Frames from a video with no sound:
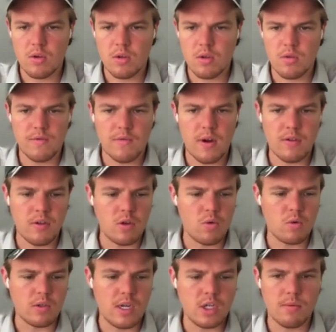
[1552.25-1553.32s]
To find the
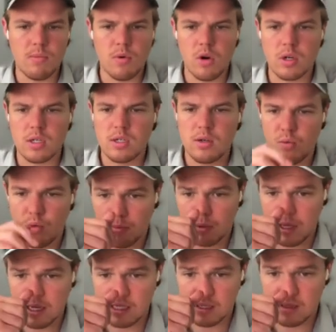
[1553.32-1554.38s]
quotation marks,
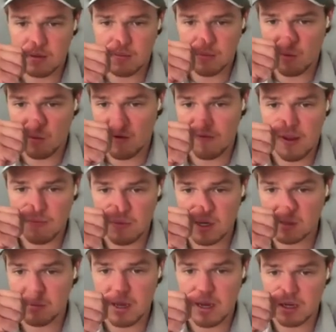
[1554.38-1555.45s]
replace them with empty
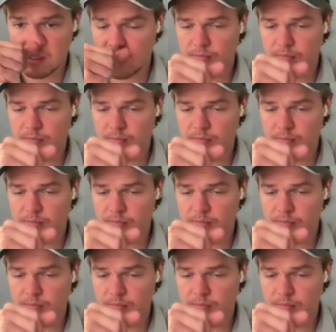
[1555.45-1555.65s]
space.